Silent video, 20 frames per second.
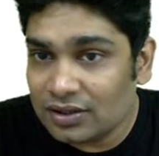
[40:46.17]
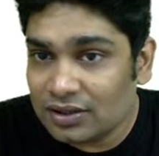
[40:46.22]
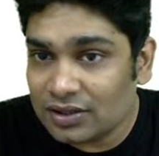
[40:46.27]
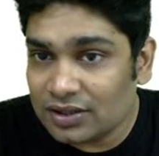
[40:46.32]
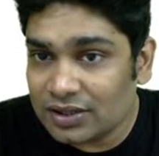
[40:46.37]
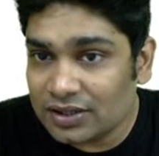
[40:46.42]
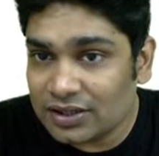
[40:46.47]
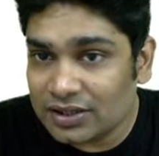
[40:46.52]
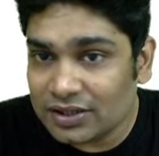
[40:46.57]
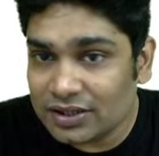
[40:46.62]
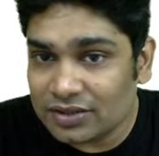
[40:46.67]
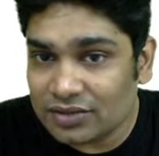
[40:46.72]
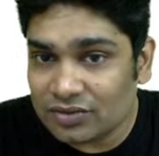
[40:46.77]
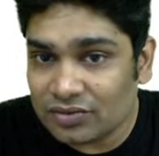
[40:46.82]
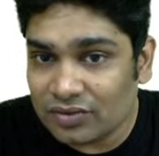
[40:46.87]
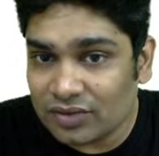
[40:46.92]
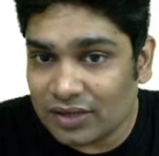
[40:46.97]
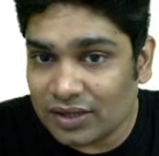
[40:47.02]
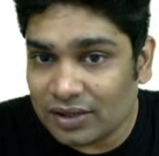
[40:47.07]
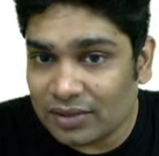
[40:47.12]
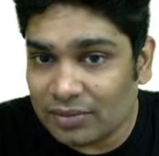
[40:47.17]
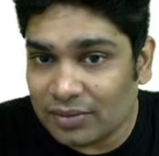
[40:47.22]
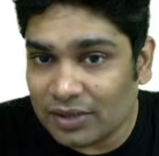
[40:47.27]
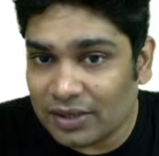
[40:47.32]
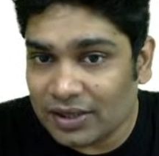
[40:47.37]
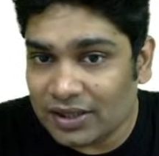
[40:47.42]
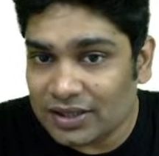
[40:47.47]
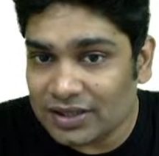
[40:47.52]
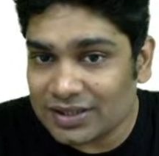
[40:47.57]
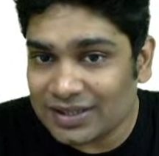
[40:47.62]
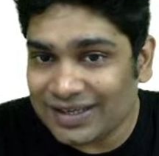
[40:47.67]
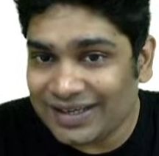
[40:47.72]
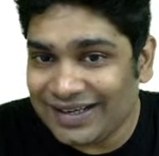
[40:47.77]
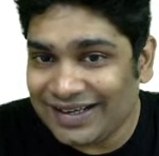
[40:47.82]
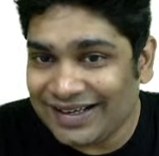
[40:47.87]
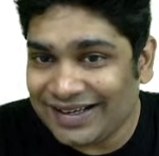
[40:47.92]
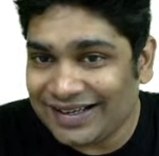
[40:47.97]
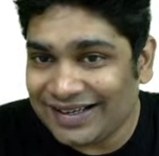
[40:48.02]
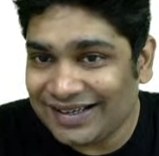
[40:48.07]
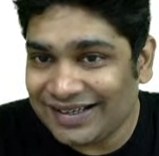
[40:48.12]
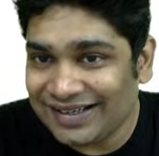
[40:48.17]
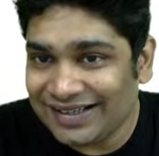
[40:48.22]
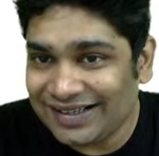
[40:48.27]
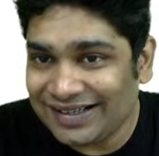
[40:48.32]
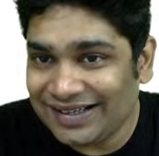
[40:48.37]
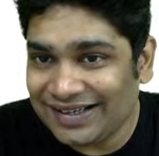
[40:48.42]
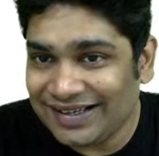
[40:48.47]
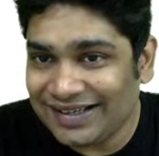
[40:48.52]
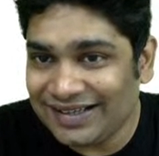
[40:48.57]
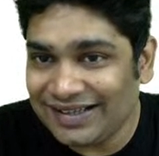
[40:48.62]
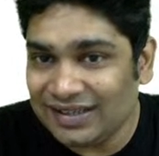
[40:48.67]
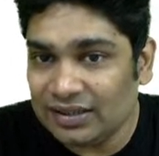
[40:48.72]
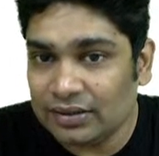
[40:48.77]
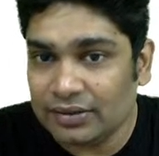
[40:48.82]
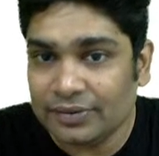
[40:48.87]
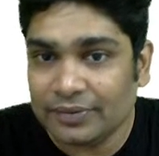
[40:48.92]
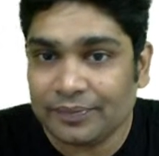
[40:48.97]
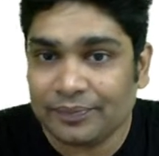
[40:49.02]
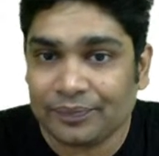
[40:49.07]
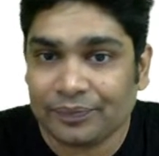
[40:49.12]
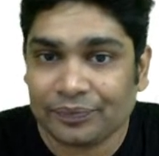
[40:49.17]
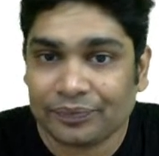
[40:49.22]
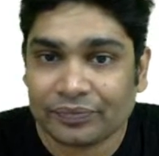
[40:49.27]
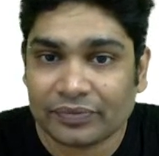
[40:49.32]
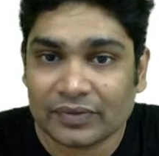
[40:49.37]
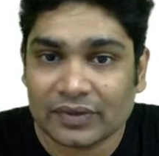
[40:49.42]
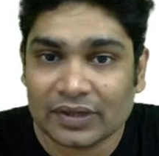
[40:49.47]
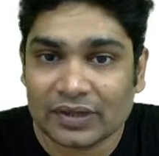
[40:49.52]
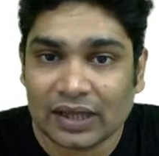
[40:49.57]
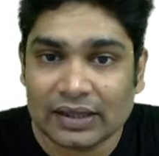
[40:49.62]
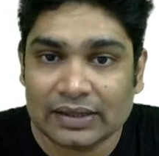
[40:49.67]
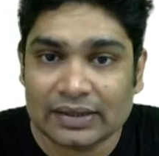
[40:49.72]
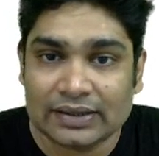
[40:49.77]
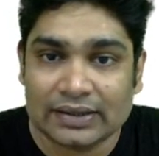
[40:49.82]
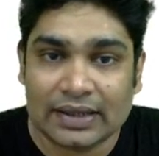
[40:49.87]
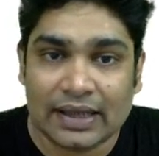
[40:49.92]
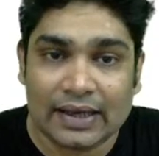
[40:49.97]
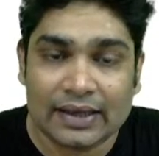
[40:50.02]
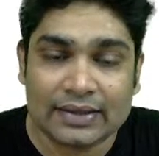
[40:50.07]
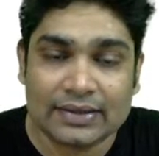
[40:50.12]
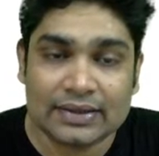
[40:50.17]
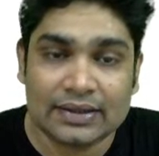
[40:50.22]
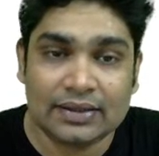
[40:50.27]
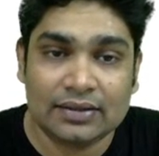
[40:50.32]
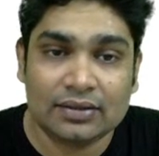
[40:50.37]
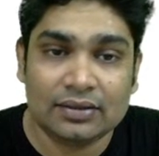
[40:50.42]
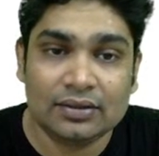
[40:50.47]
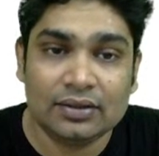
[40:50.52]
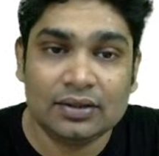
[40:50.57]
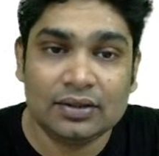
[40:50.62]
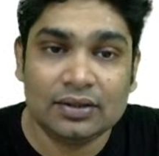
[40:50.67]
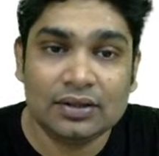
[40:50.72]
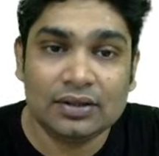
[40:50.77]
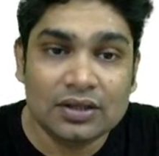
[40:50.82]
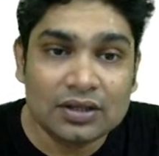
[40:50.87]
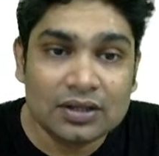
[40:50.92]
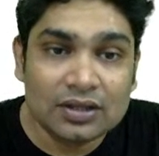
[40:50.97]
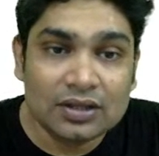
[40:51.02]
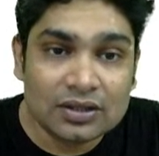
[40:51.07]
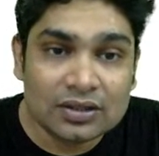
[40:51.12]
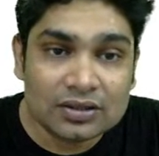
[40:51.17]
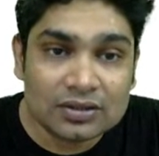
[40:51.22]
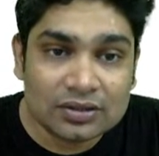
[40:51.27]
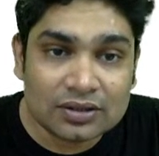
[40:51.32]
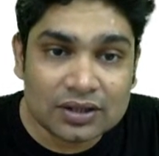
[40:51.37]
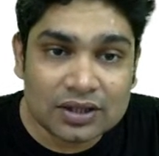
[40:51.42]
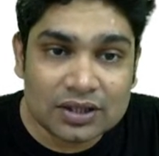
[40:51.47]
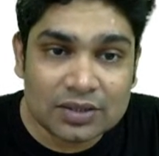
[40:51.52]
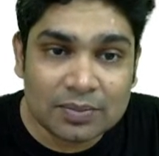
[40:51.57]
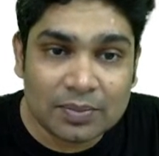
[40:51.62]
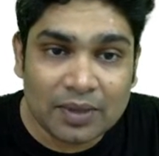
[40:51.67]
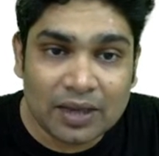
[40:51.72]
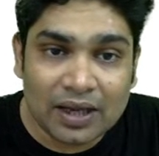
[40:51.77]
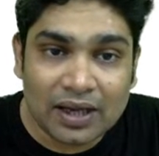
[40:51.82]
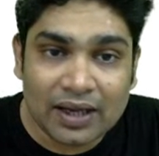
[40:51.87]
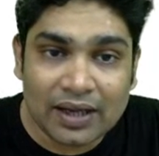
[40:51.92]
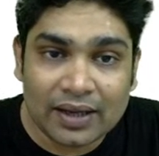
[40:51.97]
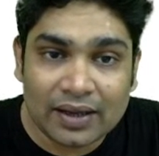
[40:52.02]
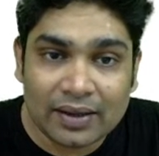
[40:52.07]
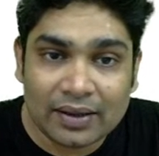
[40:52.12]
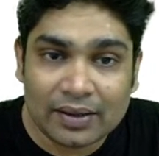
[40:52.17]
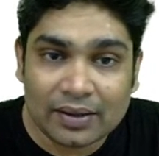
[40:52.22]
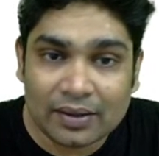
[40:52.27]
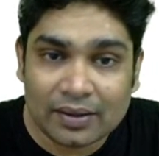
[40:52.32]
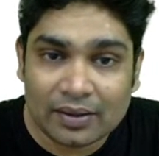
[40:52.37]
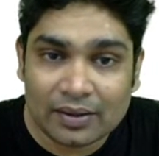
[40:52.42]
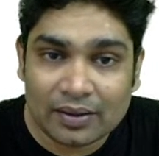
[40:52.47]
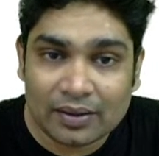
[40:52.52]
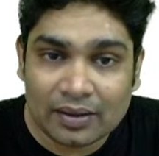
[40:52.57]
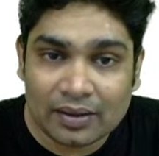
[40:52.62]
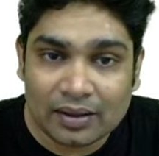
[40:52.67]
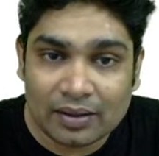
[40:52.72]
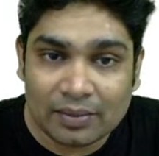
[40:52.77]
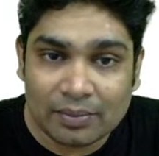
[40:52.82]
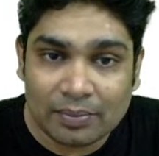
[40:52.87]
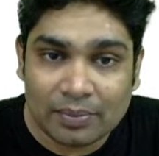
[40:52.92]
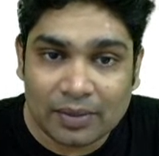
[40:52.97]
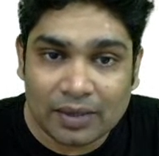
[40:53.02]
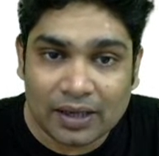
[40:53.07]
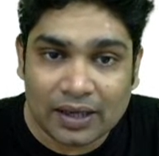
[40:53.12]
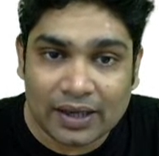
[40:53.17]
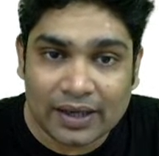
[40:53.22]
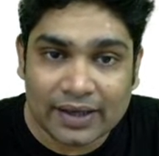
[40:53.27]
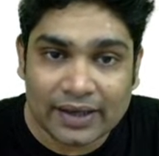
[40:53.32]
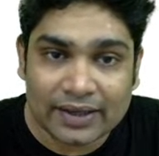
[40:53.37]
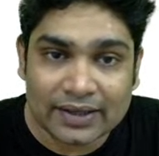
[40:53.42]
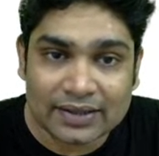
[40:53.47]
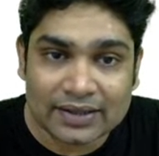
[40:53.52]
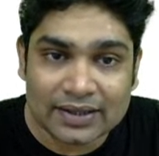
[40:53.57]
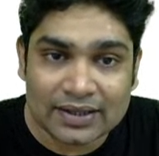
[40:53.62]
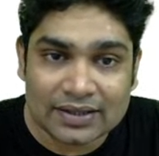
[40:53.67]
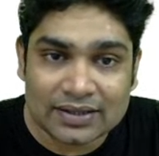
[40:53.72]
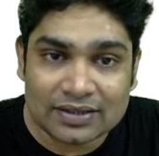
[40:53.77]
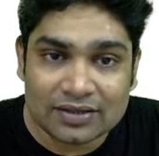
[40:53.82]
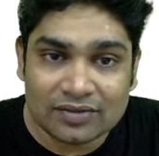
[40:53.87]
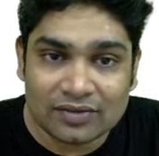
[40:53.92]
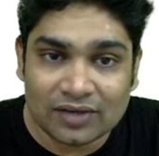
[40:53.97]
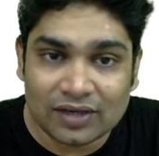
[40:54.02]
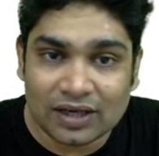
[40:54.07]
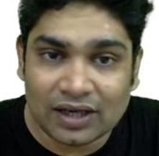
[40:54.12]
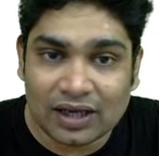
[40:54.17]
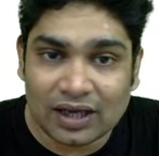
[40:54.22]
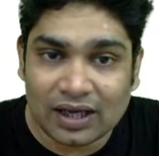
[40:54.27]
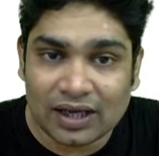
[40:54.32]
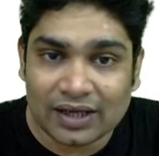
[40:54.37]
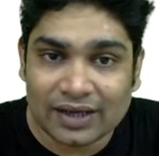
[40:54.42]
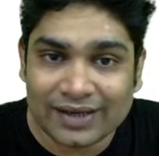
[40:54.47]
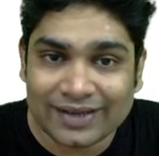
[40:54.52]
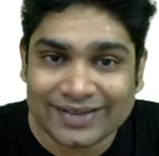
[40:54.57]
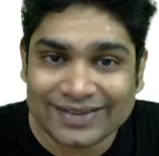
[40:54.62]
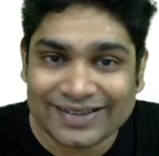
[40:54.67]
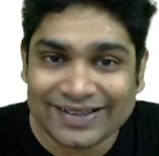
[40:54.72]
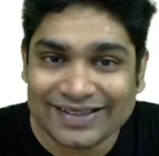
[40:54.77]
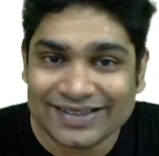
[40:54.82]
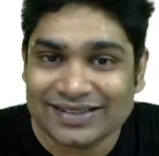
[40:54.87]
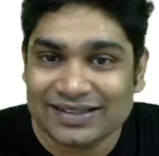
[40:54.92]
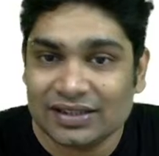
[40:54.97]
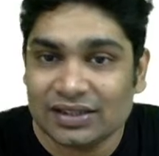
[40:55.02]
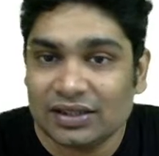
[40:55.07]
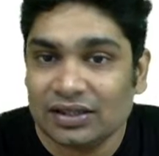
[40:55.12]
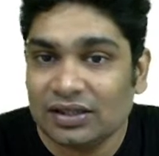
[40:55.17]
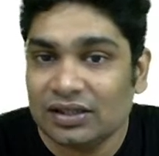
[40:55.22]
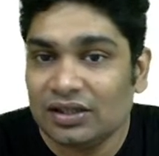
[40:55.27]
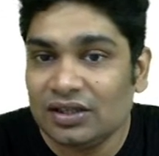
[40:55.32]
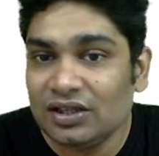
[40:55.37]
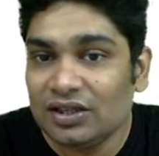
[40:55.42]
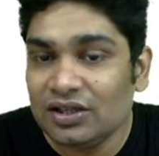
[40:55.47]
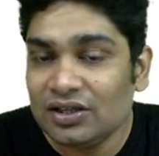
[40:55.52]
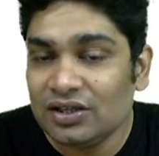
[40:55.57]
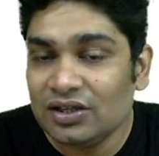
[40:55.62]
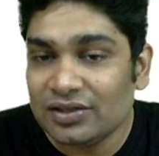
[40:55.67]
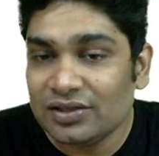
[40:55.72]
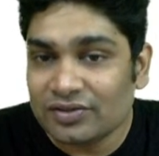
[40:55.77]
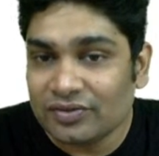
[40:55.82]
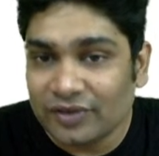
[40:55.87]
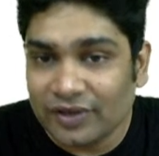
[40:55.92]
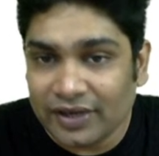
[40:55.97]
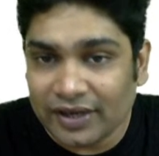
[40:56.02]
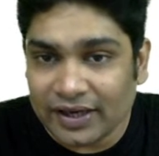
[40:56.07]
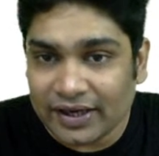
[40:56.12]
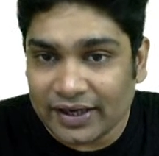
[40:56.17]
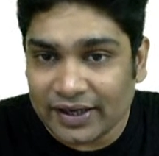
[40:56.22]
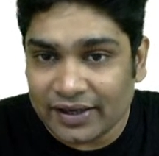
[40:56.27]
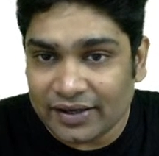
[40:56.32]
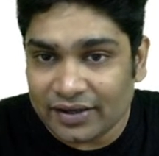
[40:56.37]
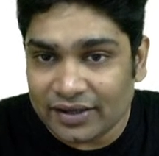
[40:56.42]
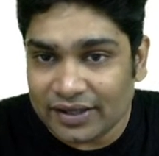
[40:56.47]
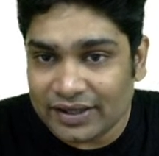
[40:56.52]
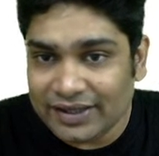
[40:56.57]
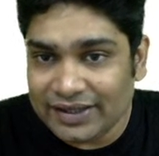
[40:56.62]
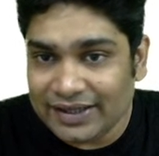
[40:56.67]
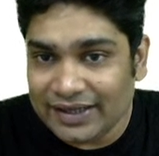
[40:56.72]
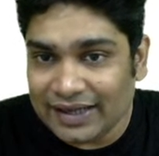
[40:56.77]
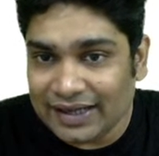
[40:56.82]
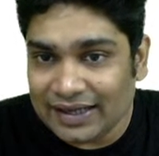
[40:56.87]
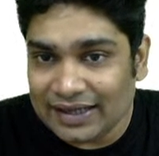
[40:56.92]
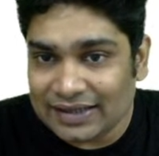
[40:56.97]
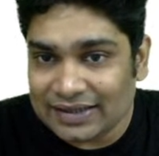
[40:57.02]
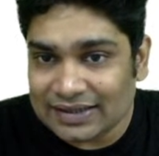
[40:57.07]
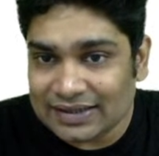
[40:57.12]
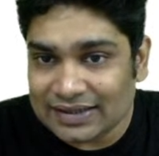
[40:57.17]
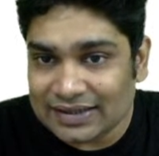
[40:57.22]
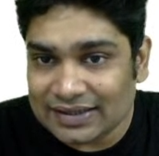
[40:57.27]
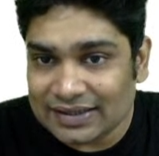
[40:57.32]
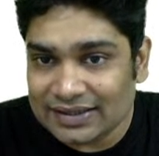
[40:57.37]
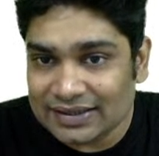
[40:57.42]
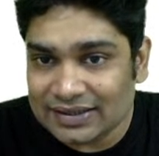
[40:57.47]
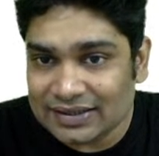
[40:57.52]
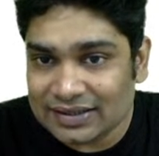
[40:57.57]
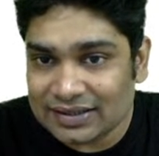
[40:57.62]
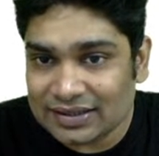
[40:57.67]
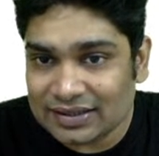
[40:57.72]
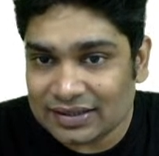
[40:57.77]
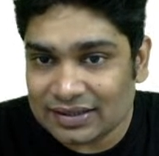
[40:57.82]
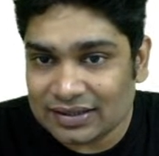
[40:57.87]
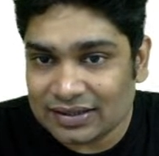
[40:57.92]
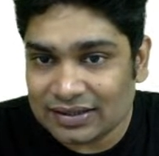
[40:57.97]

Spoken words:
60 square minus 8t. That is it. So this pi gets cancelled, one r gets cancelled. What you're getting your E as is,